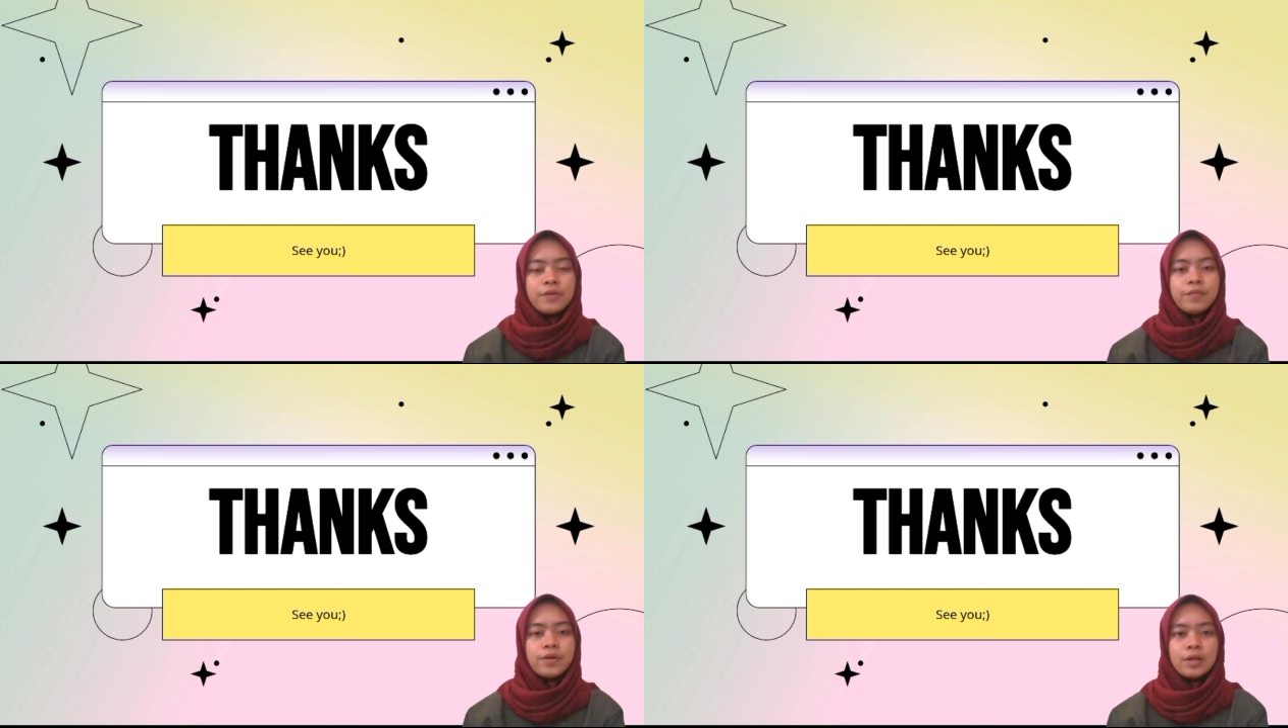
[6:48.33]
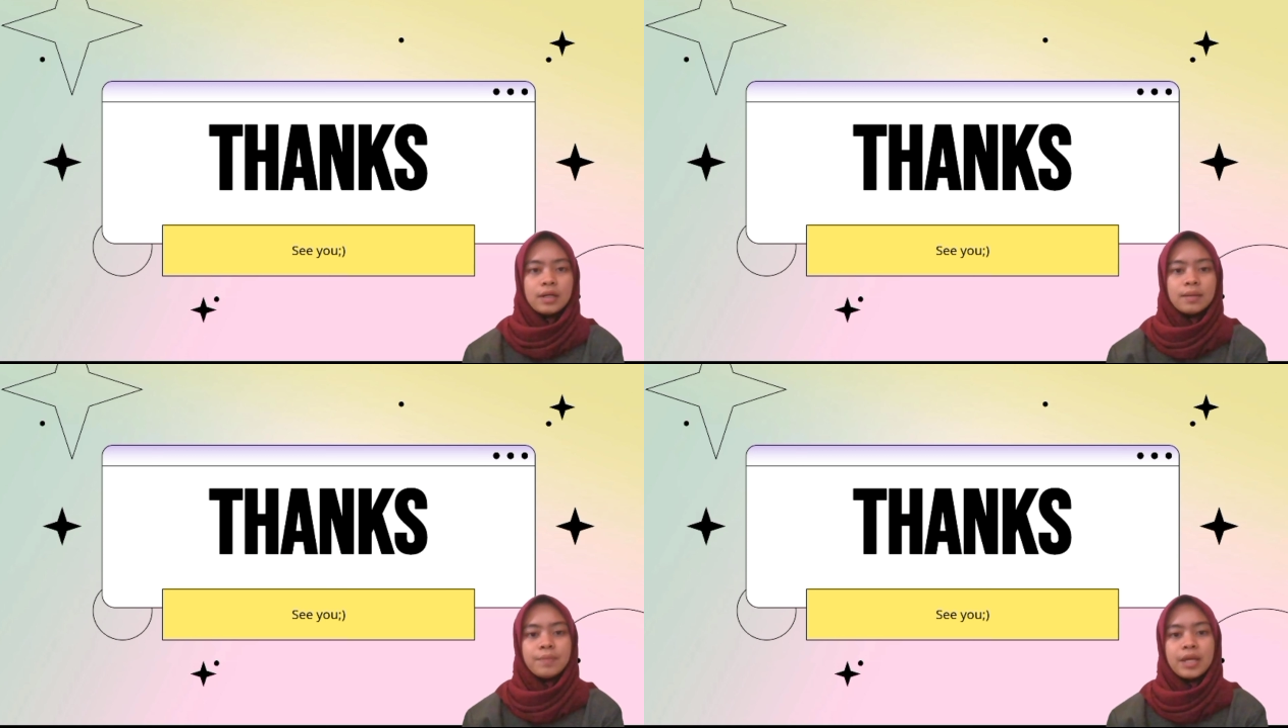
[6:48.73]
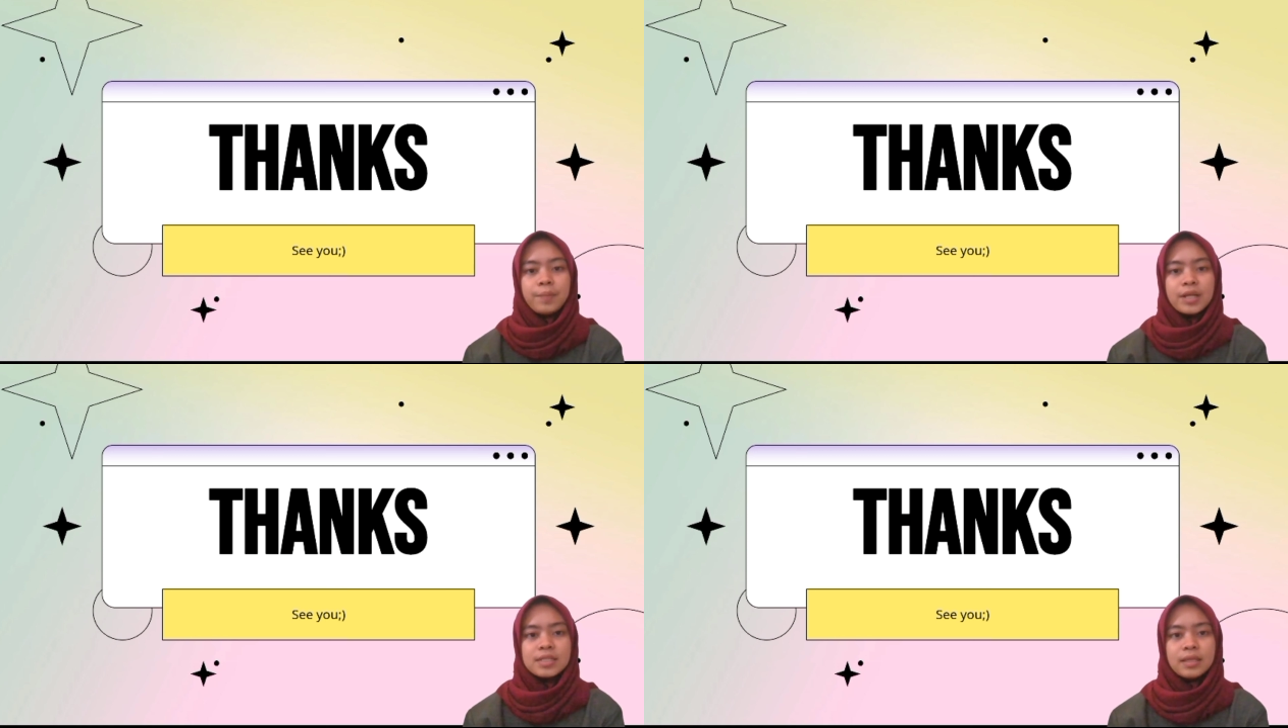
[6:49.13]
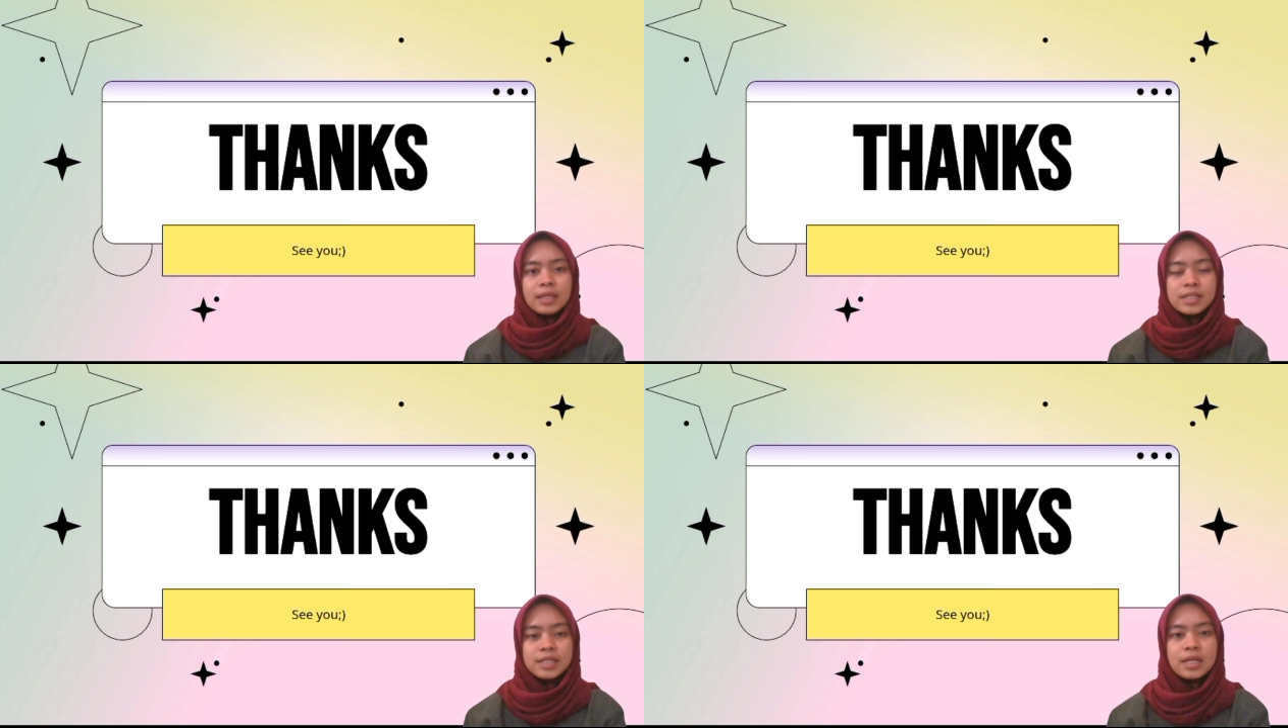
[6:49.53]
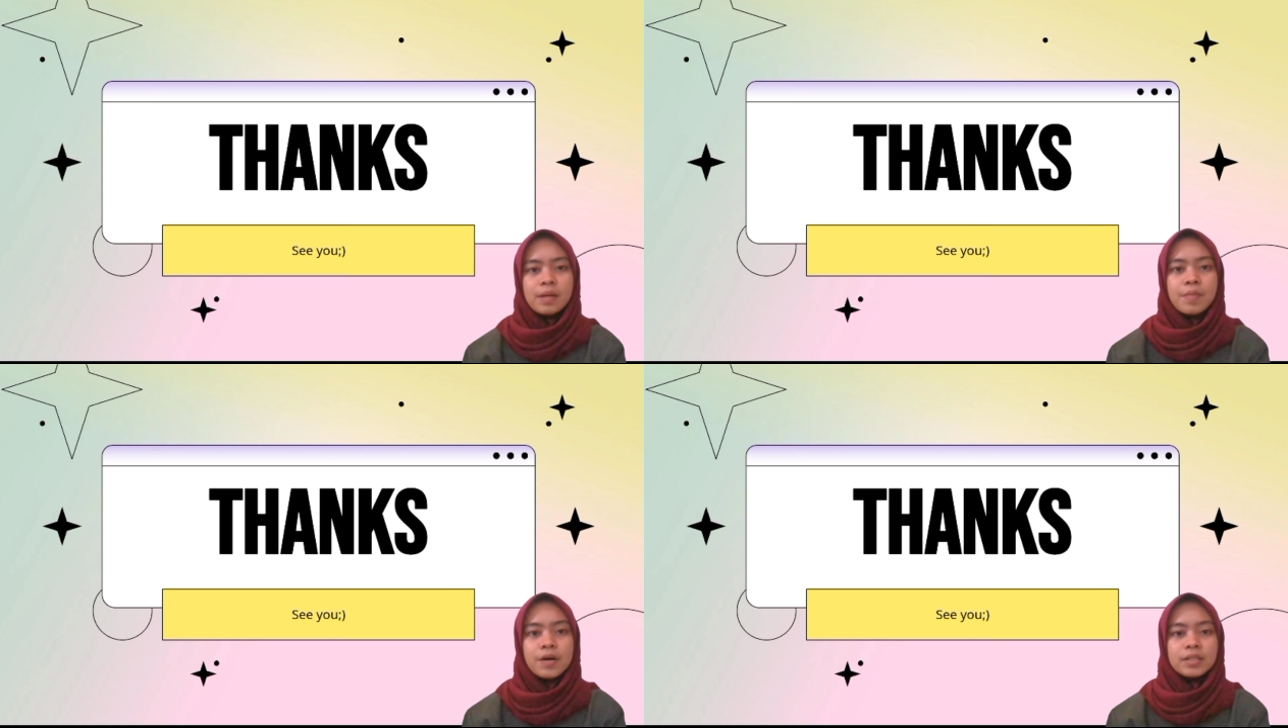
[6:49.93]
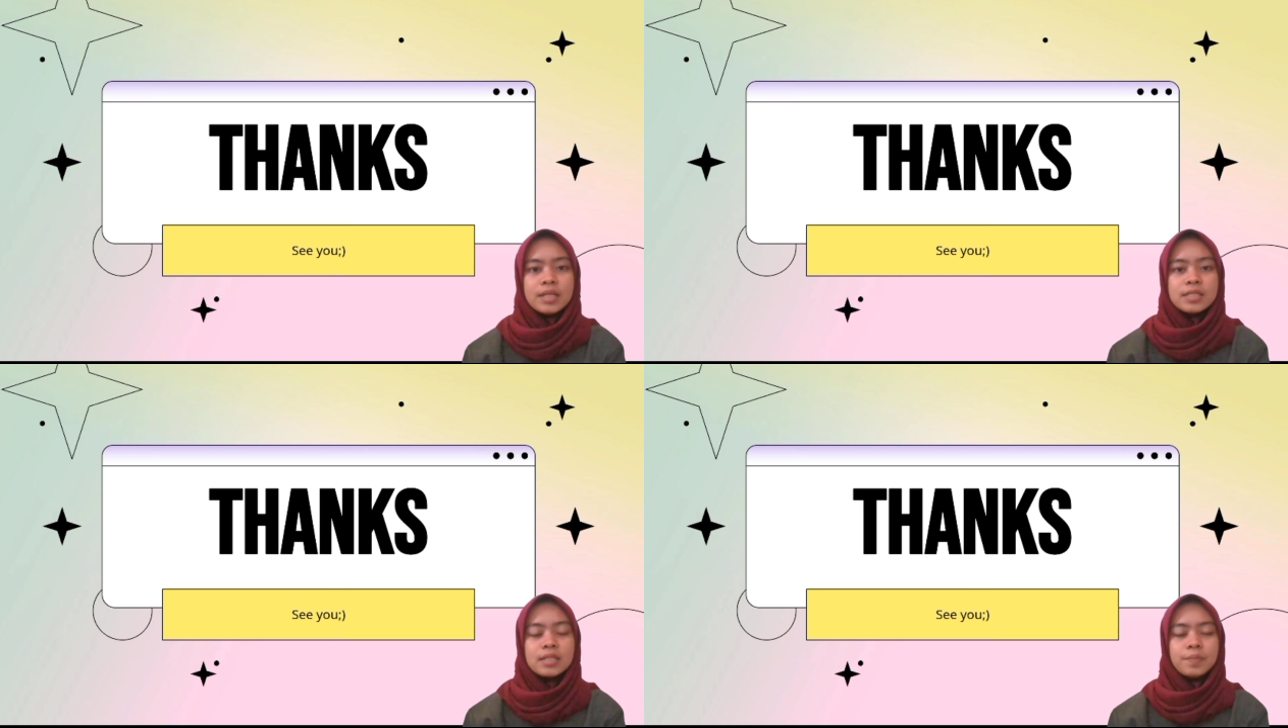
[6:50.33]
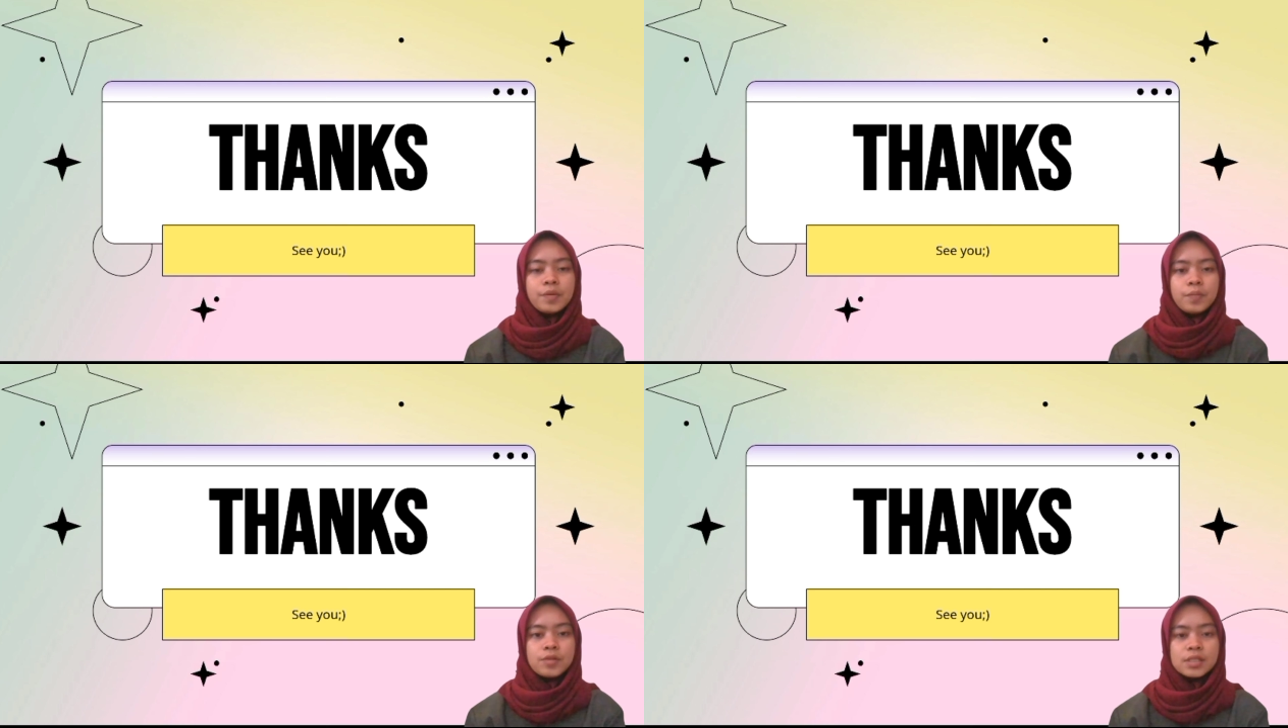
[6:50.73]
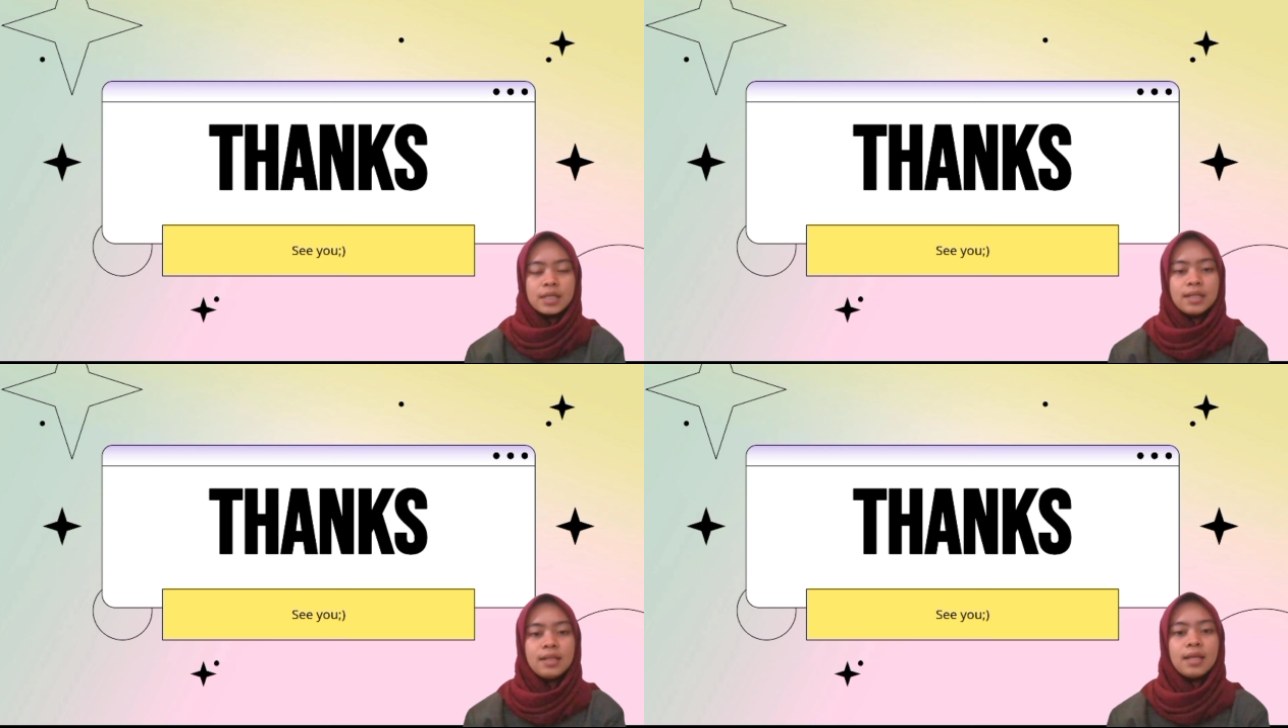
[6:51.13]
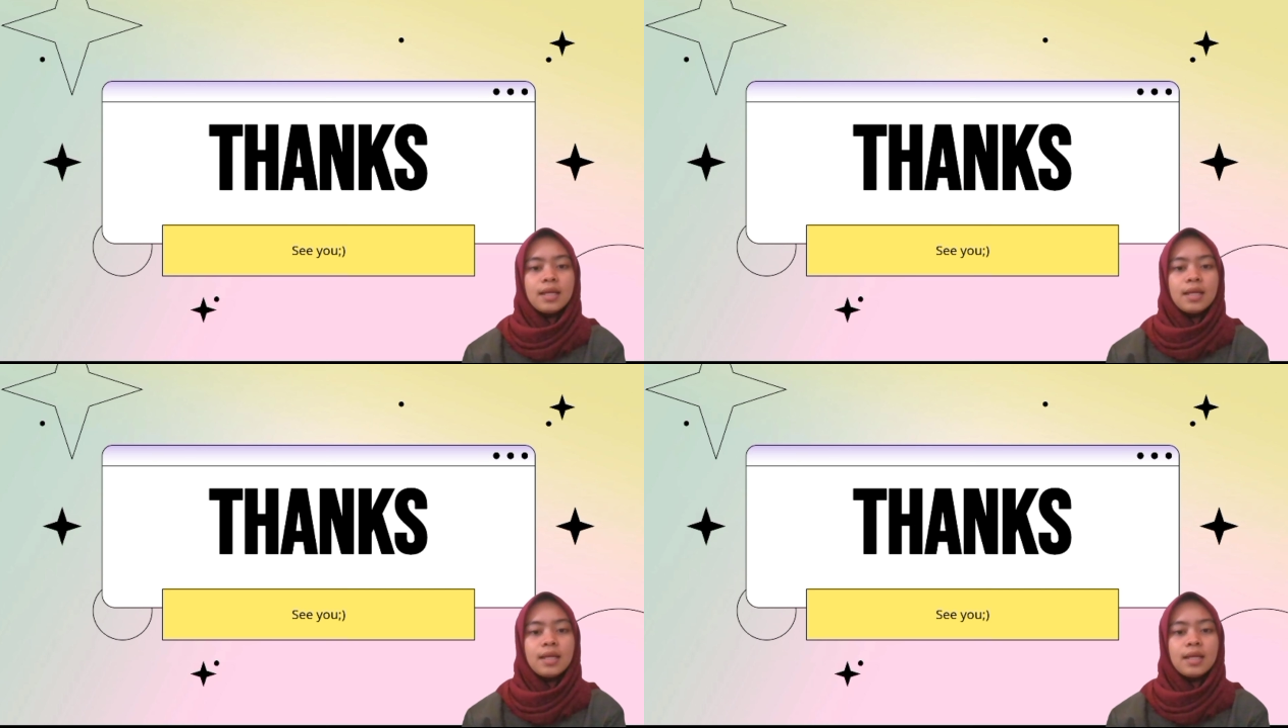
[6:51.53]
for my presentation about research proposal.